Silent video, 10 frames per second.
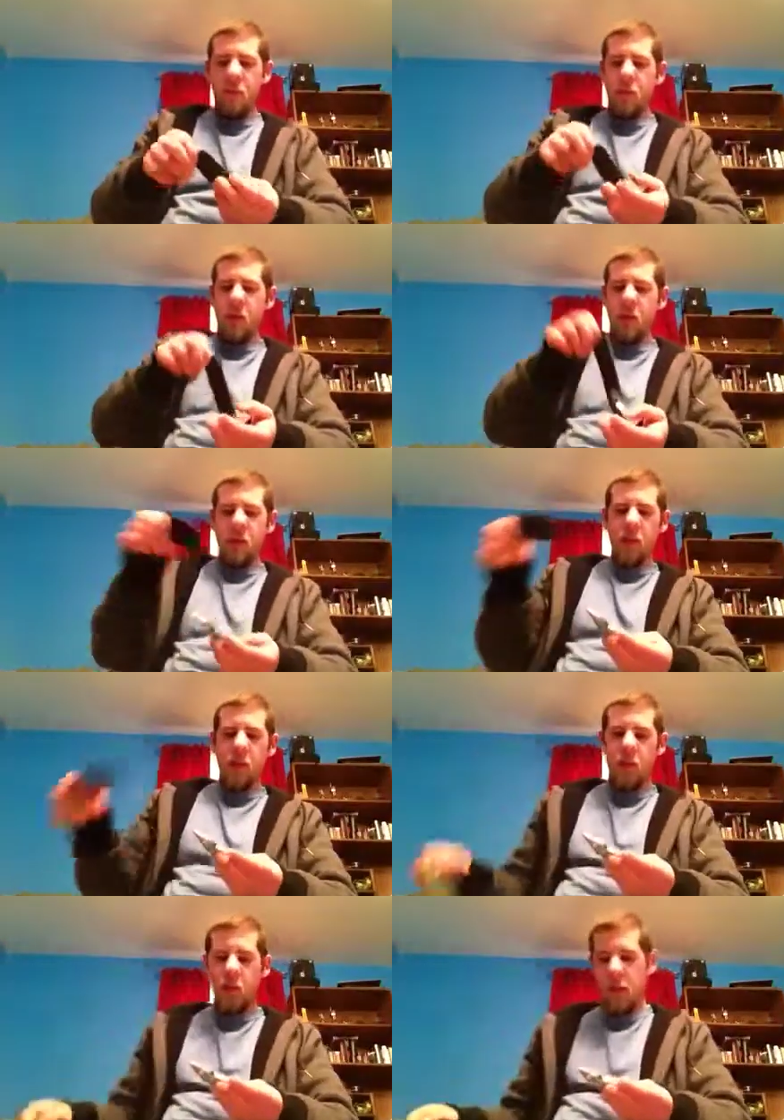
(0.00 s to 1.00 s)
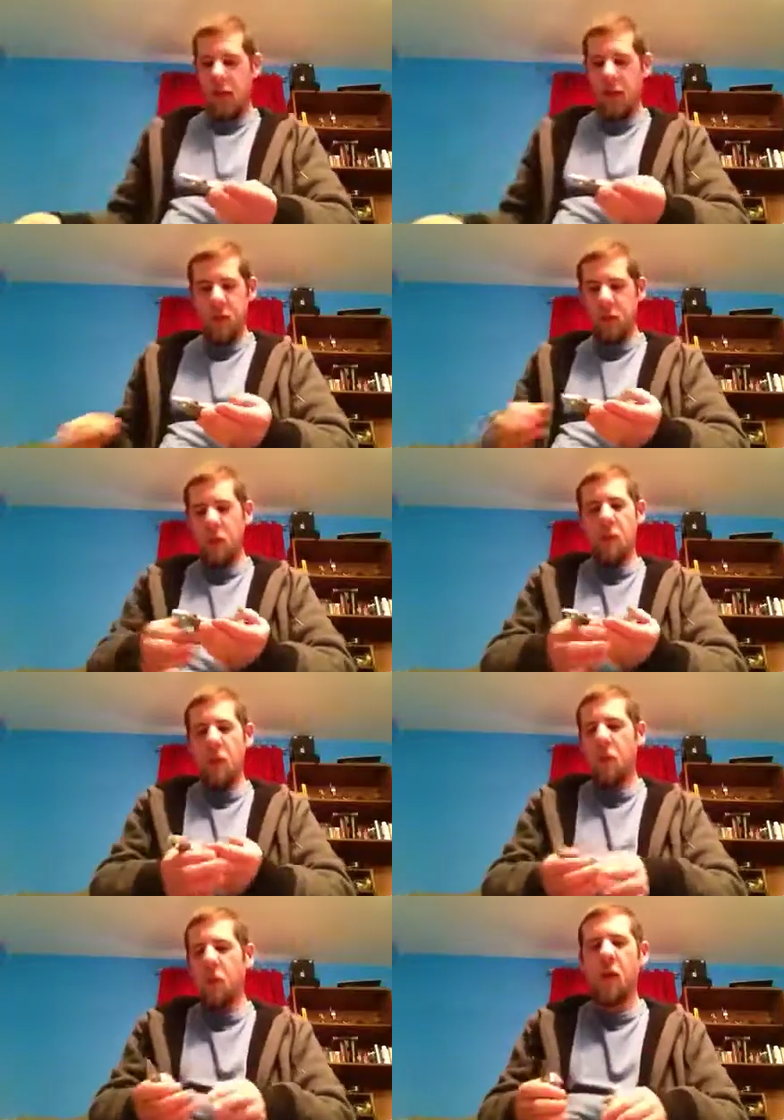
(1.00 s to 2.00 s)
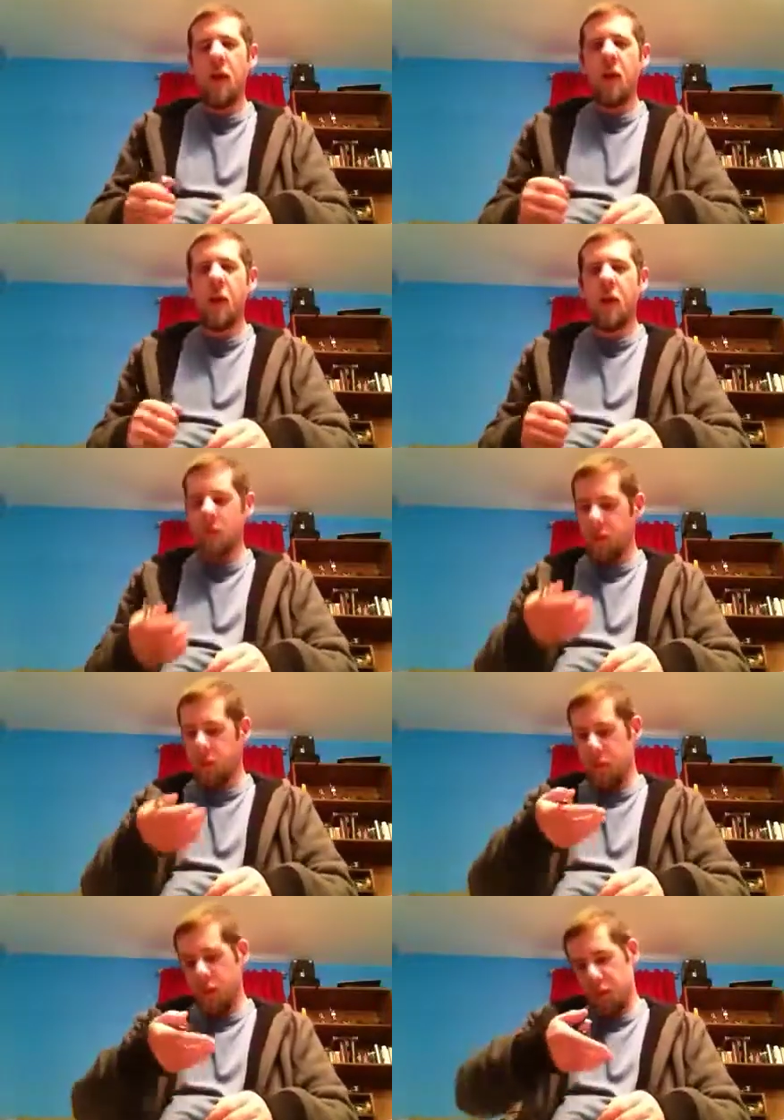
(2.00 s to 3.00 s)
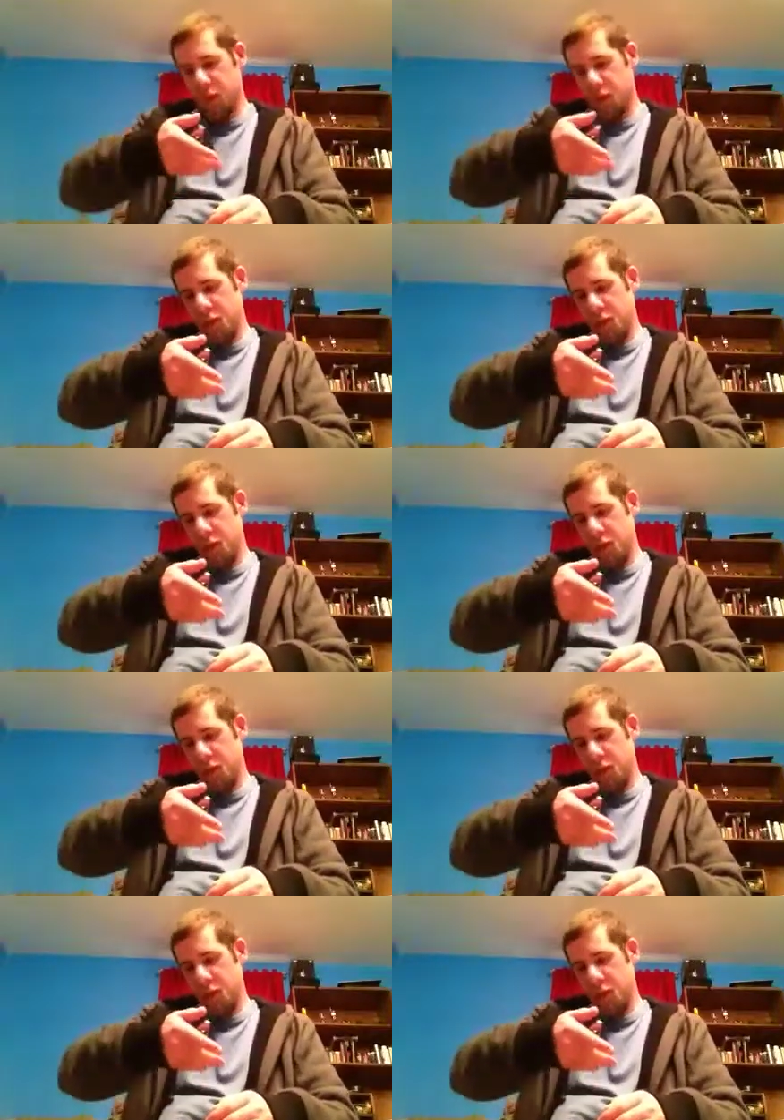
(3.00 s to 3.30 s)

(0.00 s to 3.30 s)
This, I don't remember where I got this at.